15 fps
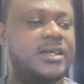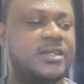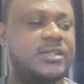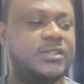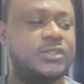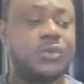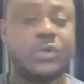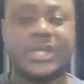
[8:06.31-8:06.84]

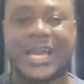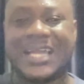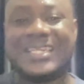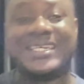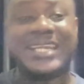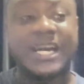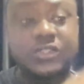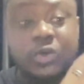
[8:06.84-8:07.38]
So, and
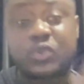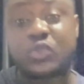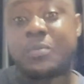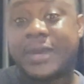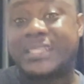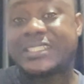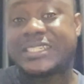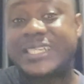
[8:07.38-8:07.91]
that
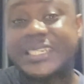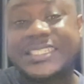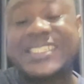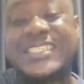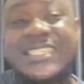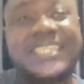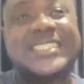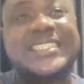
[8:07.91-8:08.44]
automatically
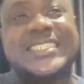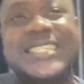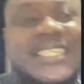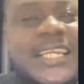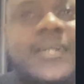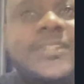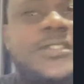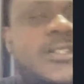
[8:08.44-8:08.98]
sends
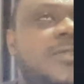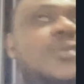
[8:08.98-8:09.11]
signals.